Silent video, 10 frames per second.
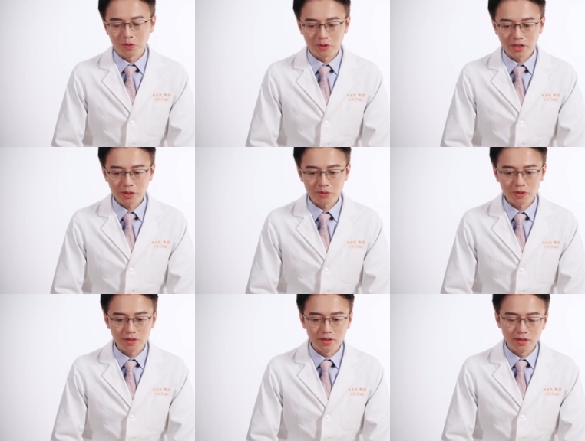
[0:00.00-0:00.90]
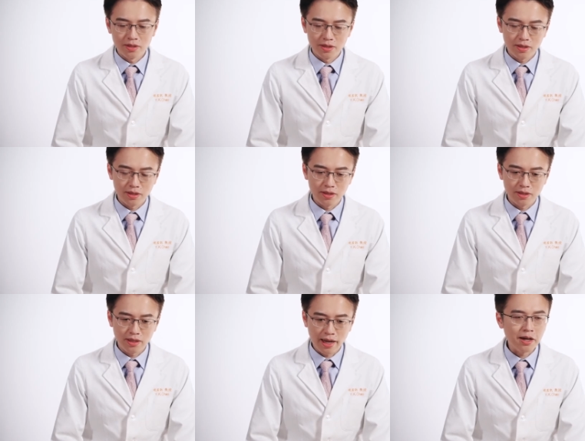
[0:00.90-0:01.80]
told her it's a good thing that
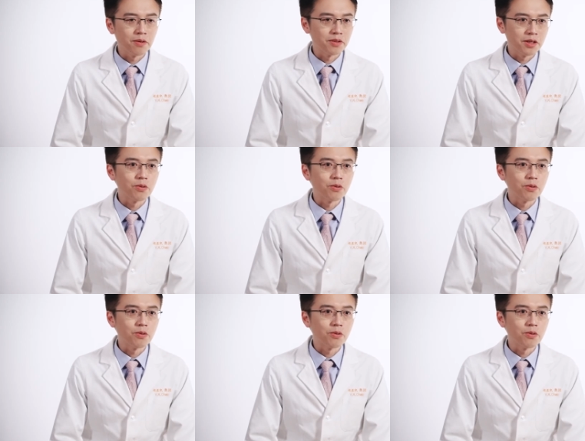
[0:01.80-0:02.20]
we discovered